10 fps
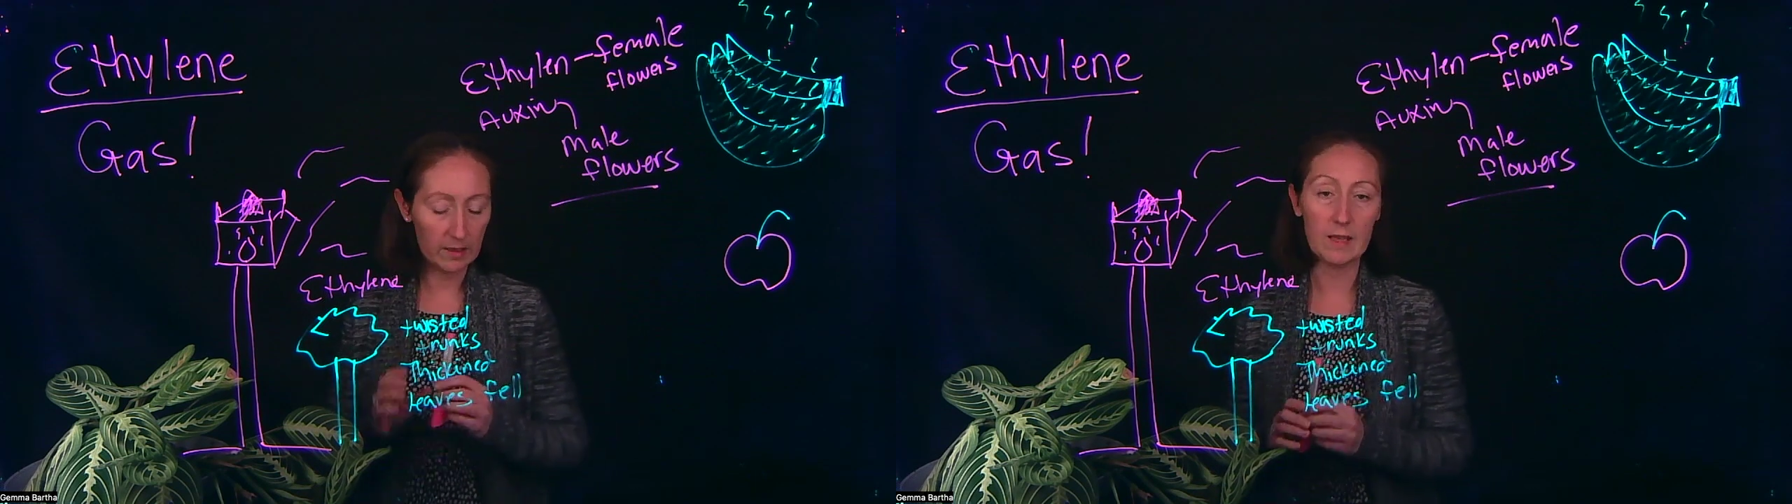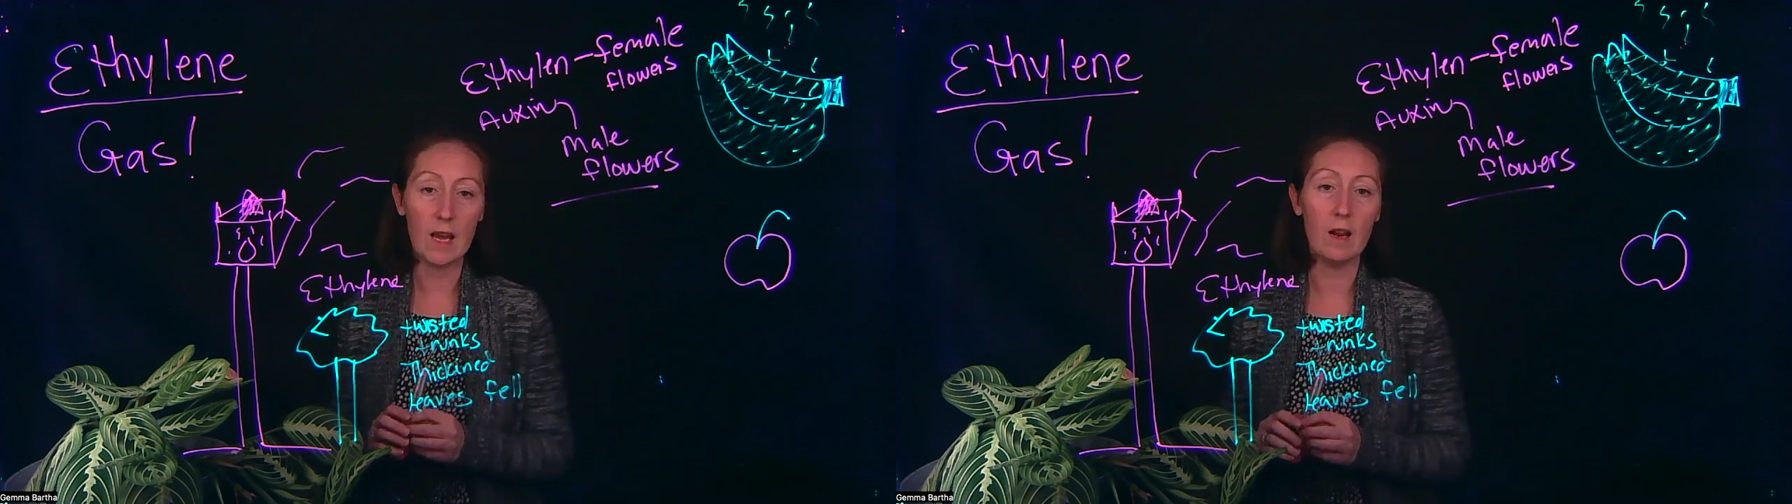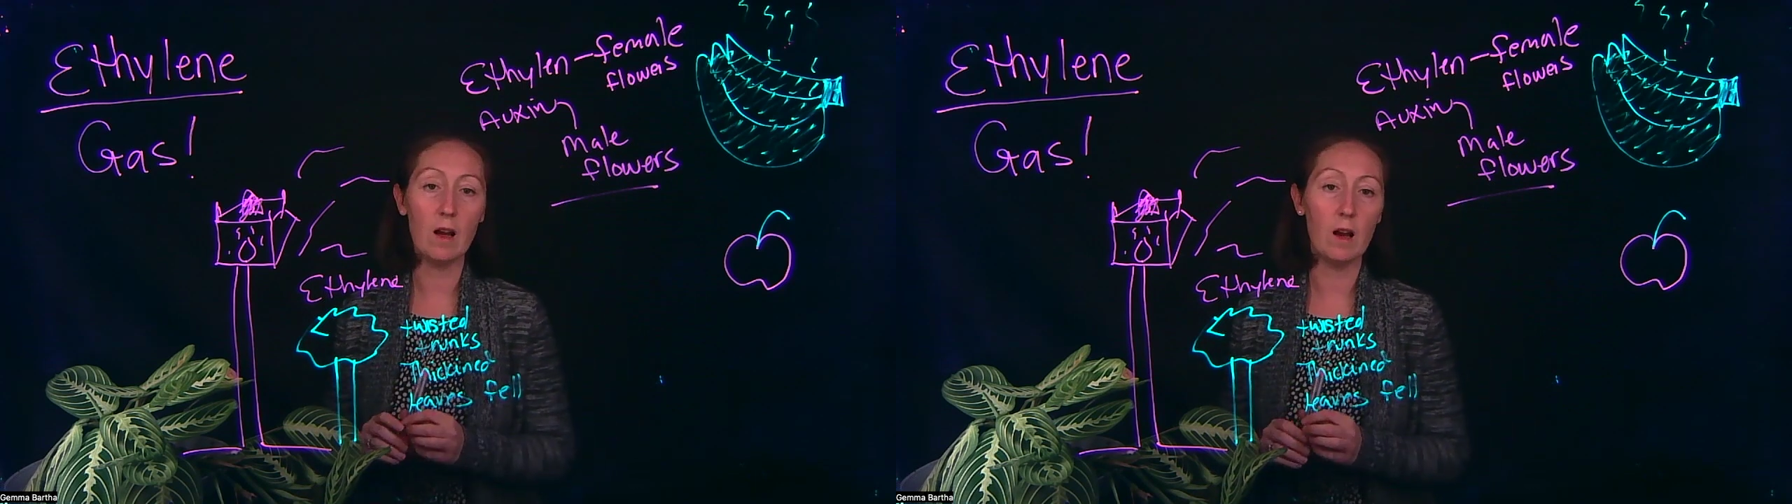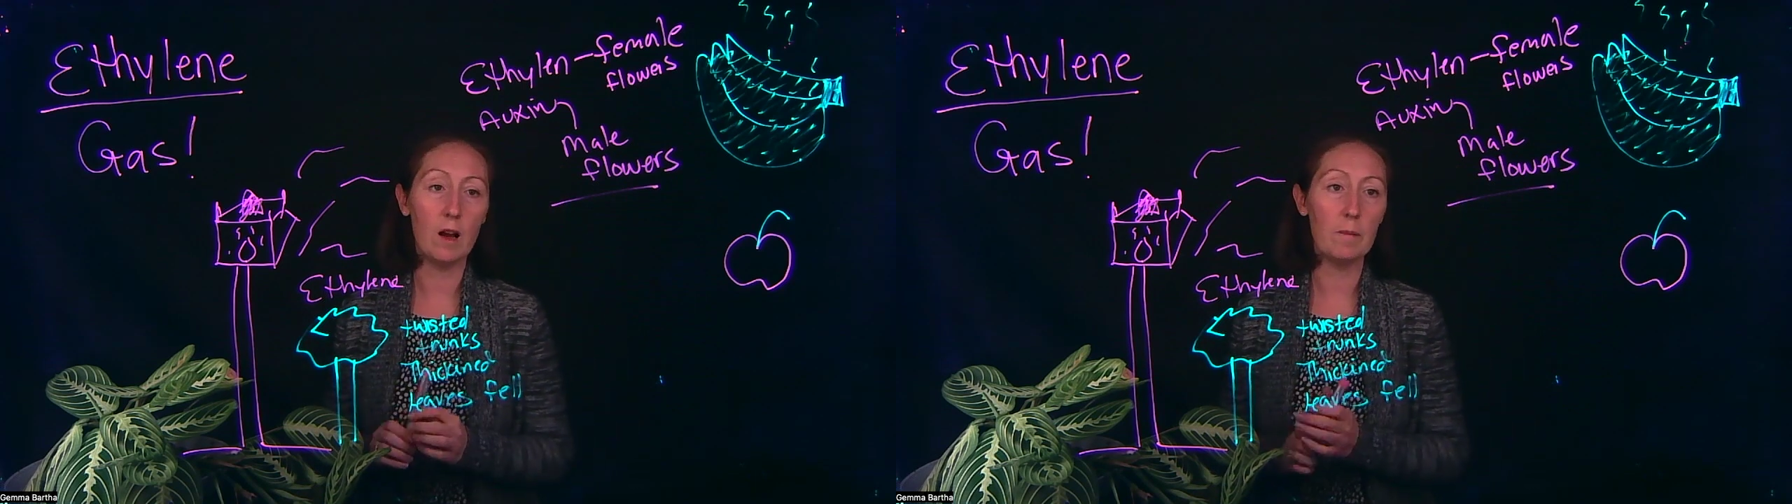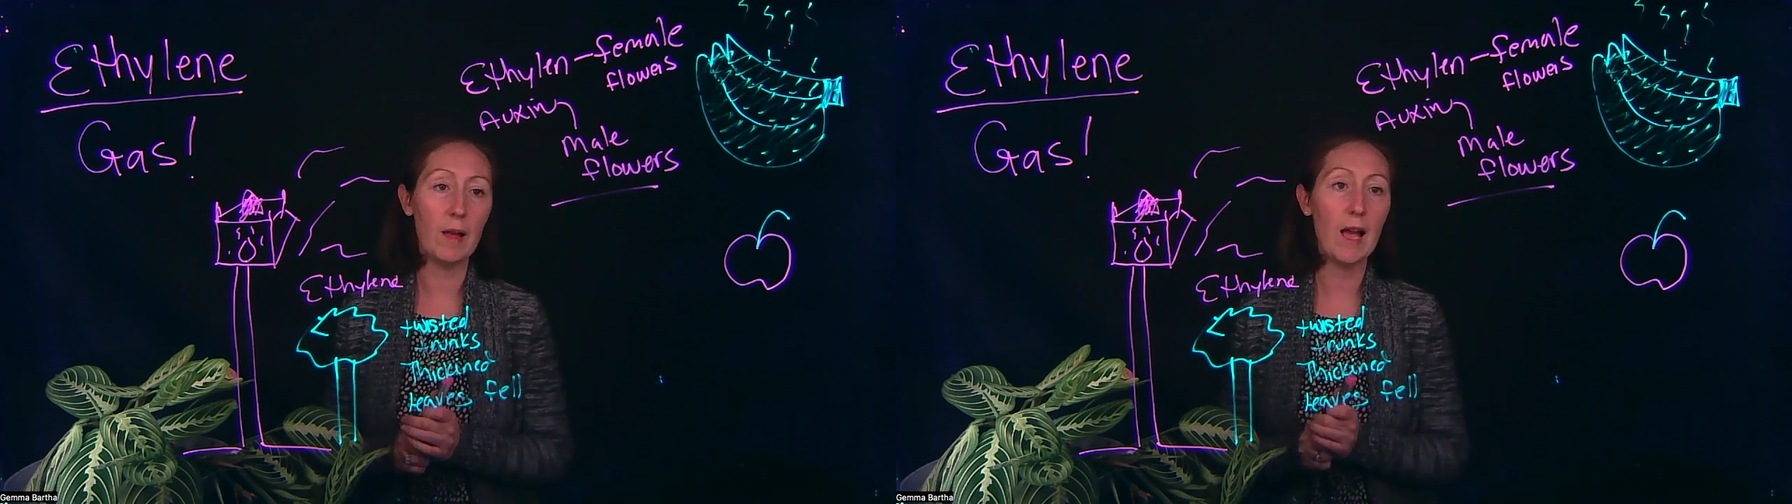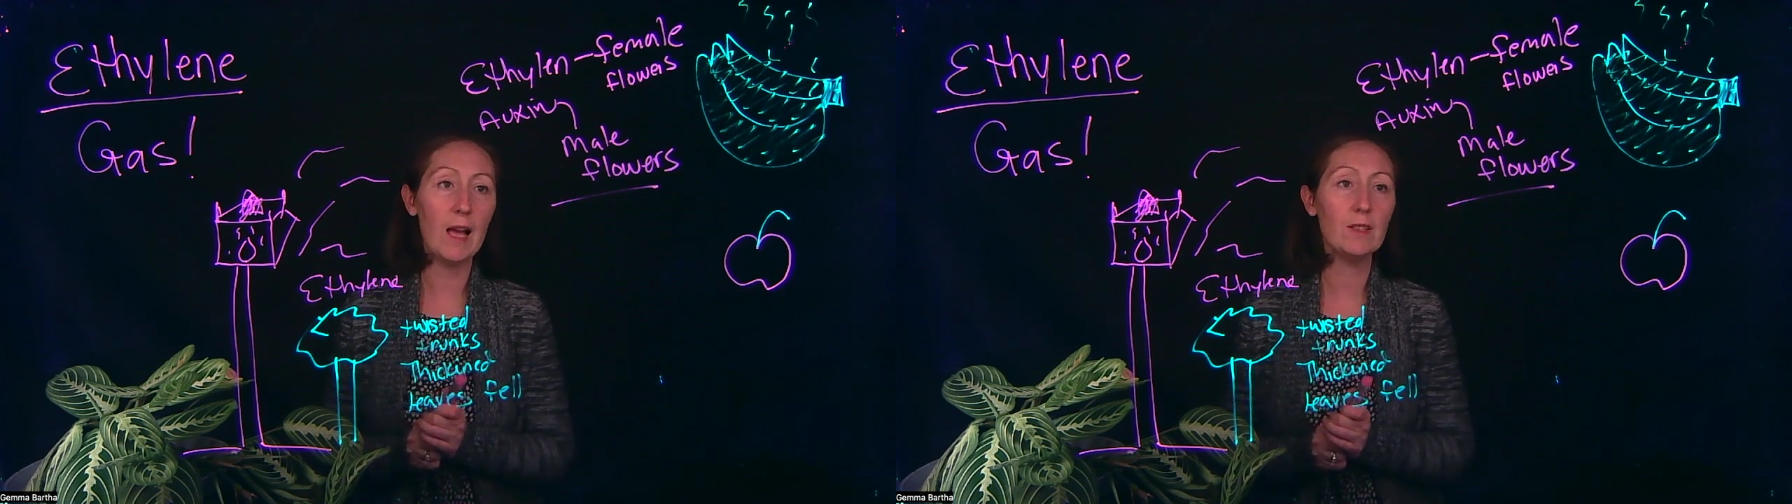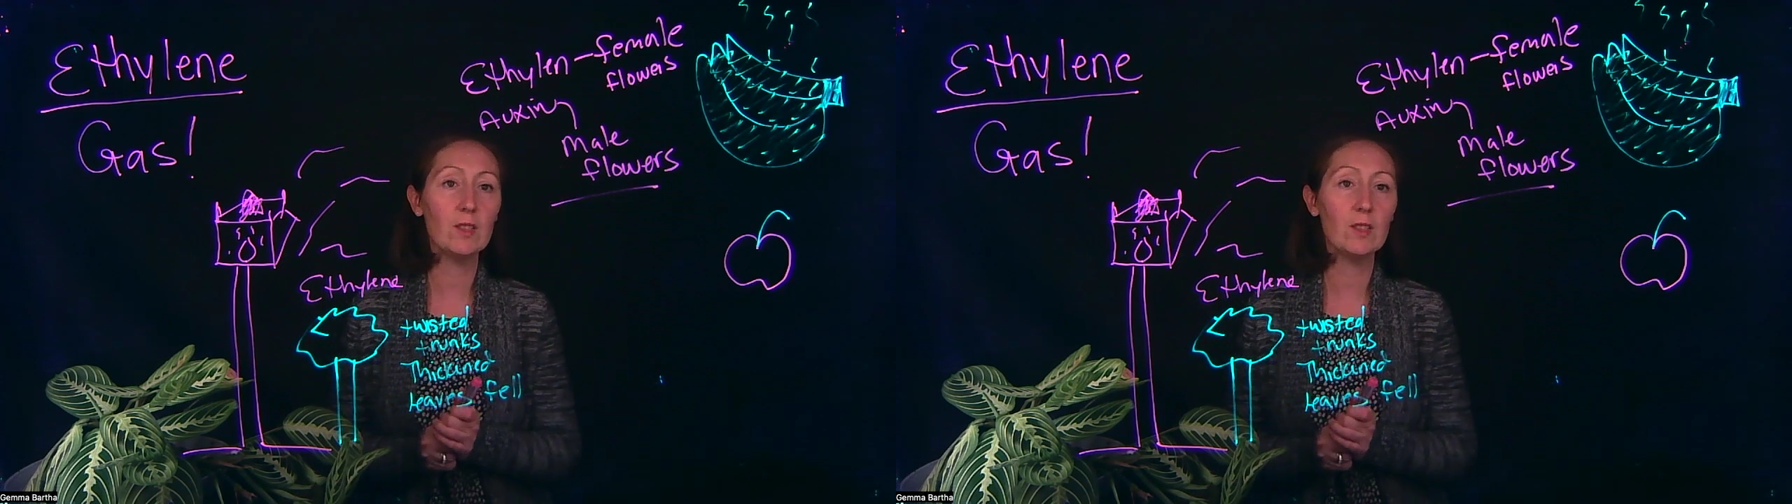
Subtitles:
that as